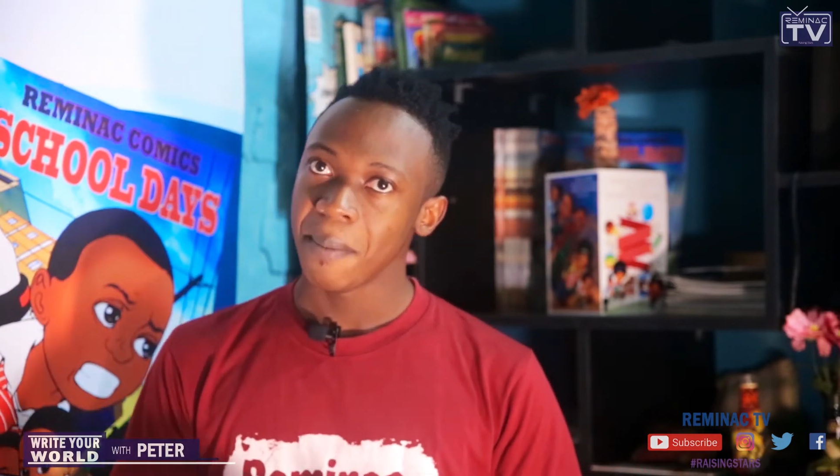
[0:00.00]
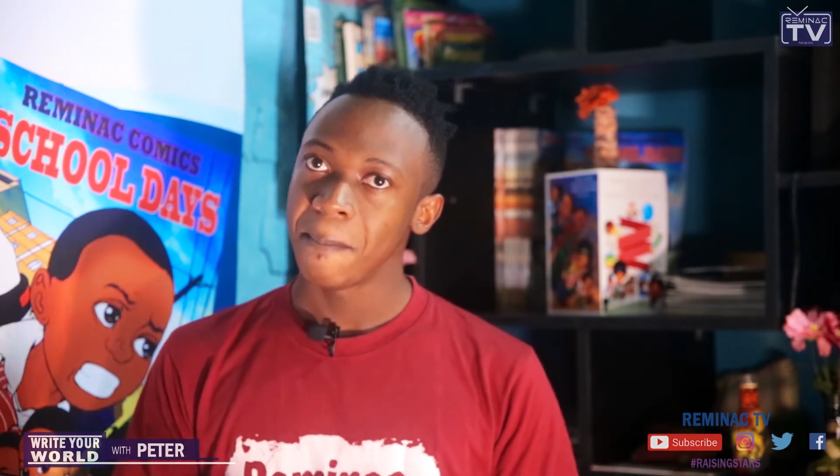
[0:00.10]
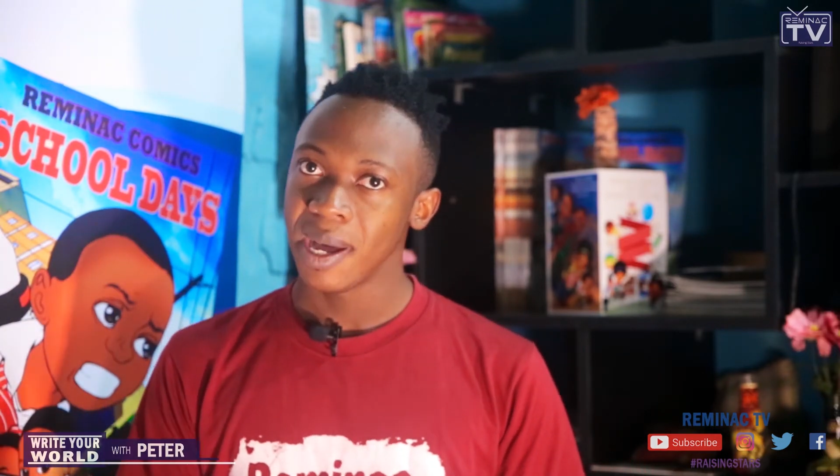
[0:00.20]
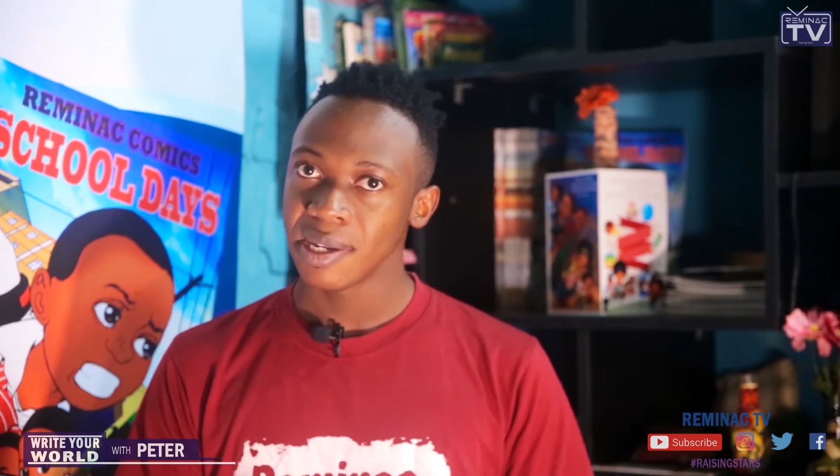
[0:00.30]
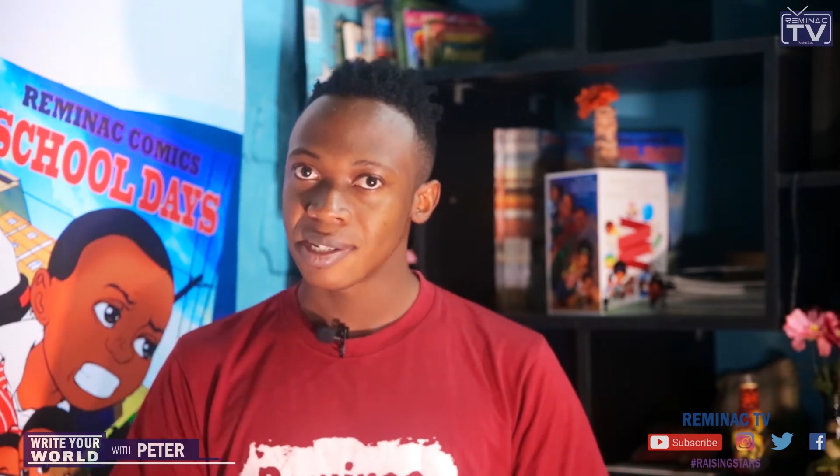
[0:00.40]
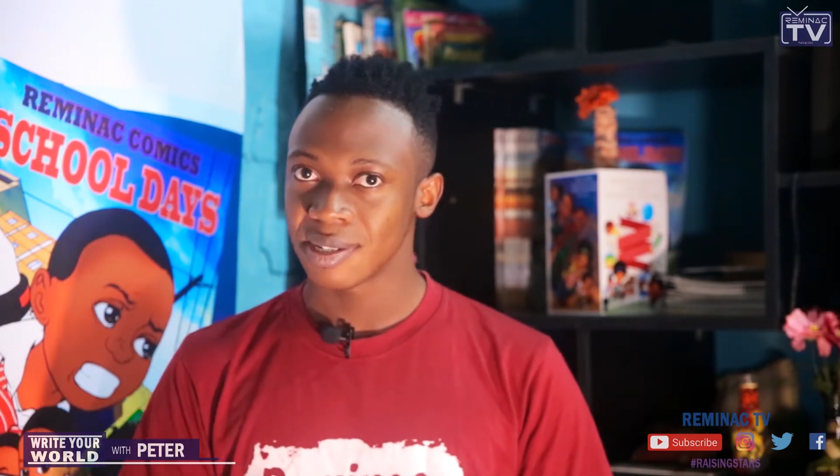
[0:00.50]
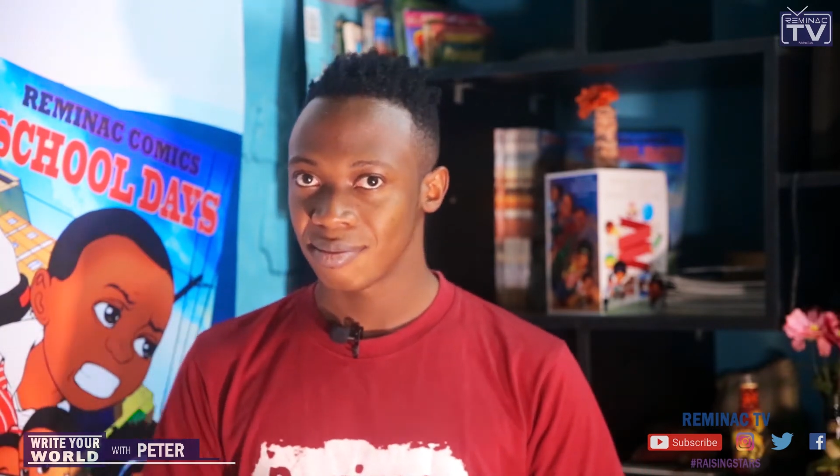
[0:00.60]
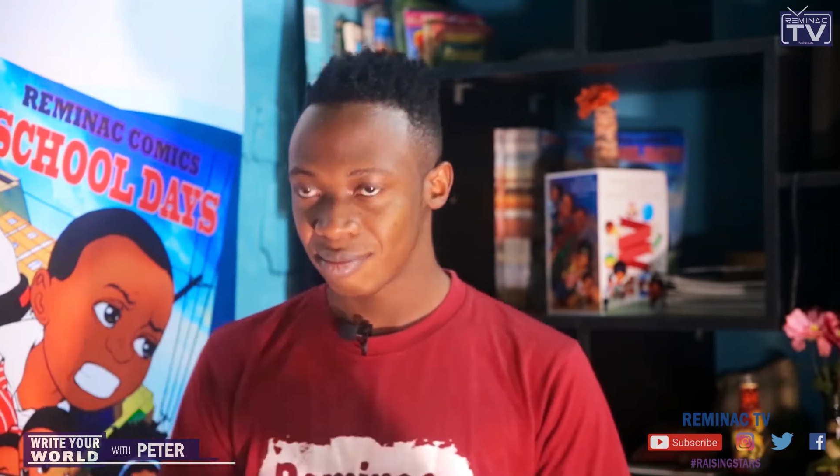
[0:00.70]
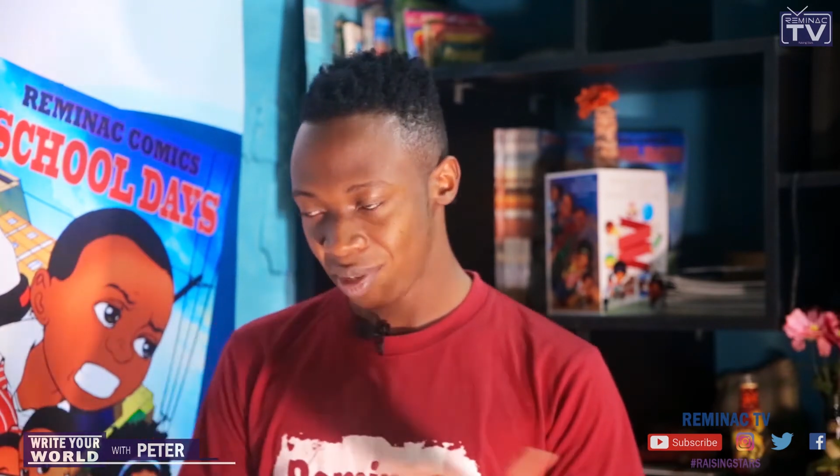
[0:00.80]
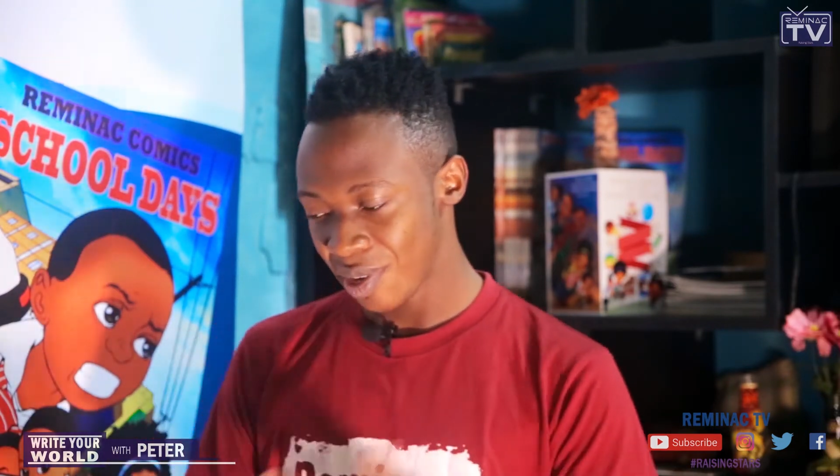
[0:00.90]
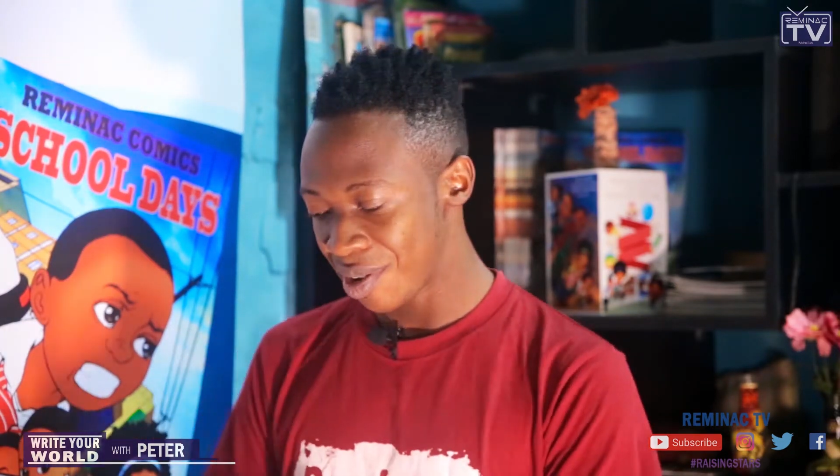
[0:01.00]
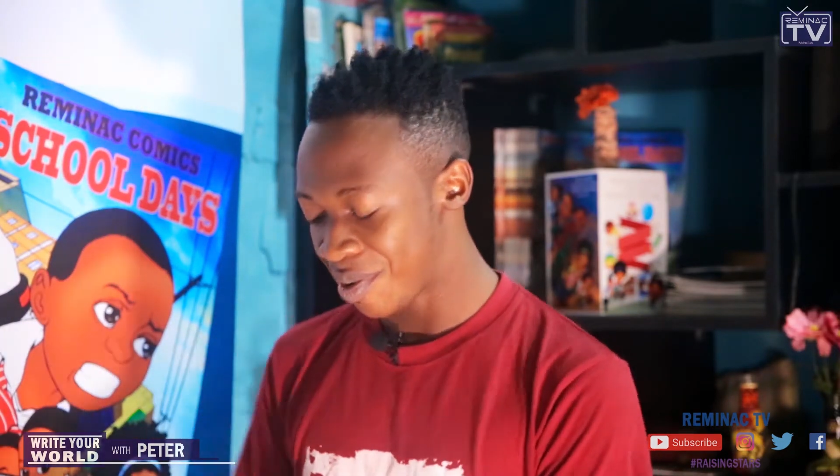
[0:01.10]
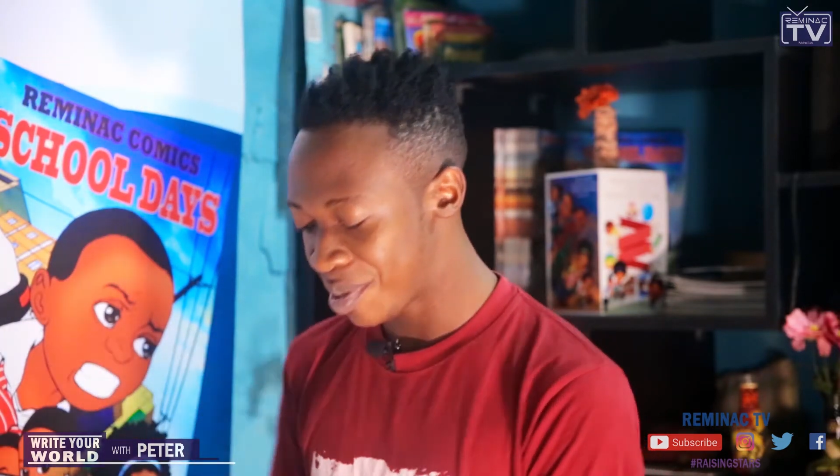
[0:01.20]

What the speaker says: but you can